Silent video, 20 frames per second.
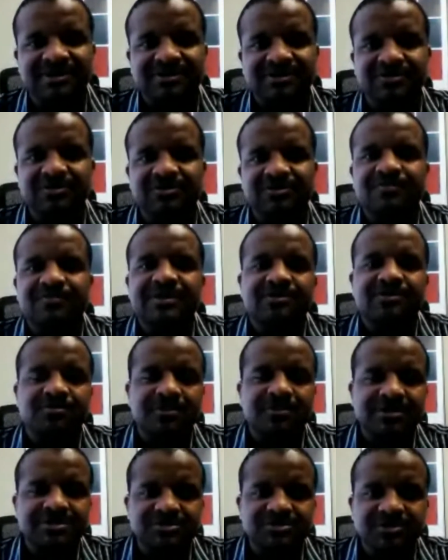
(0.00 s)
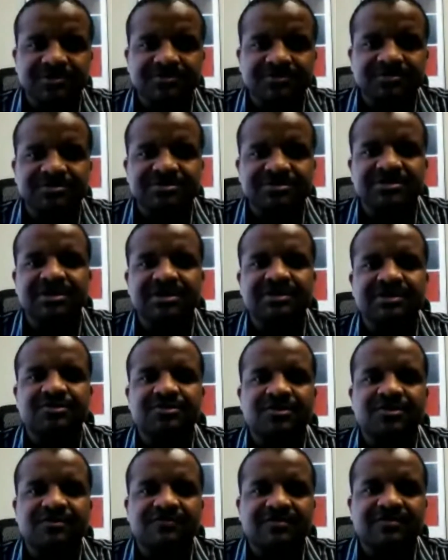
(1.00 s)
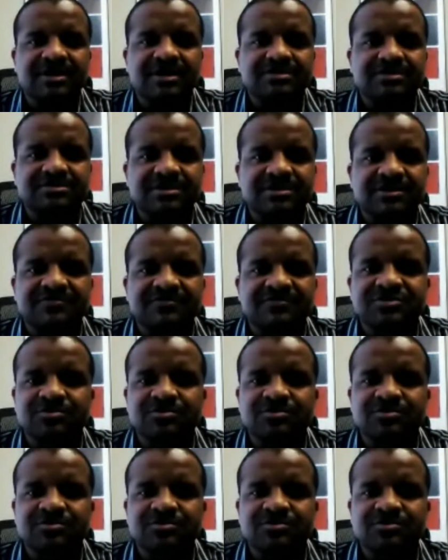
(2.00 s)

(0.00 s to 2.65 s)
the better rates you're able to get and all of that stuff.